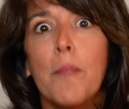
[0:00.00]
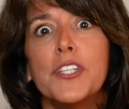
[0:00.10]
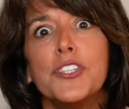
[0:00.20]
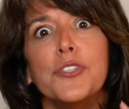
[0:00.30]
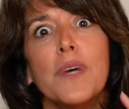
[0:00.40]

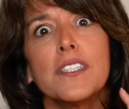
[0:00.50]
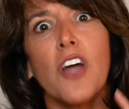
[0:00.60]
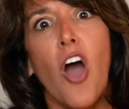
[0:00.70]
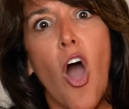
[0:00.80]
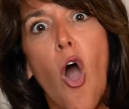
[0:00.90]
but you must
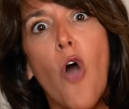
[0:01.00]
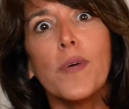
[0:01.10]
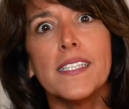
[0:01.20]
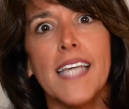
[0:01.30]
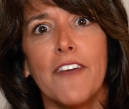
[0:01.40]

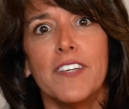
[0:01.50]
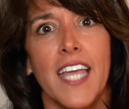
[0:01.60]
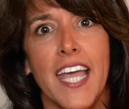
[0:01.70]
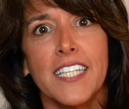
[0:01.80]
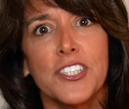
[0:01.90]
always have
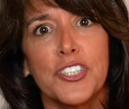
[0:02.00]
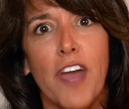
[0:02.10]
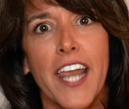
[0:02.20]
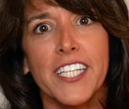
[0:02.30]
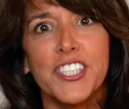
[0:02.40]
an exit
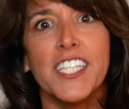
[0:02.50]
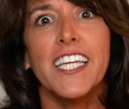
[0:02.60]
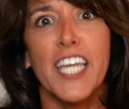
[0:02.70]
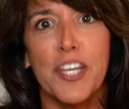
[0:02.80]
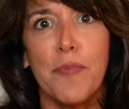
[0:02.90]

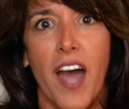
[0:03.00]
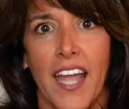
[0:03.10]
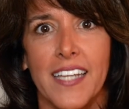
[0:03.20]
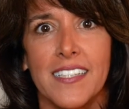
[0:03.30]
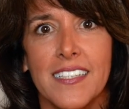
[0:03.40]
strategy in
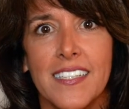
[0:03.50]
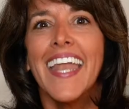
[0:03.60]
mind.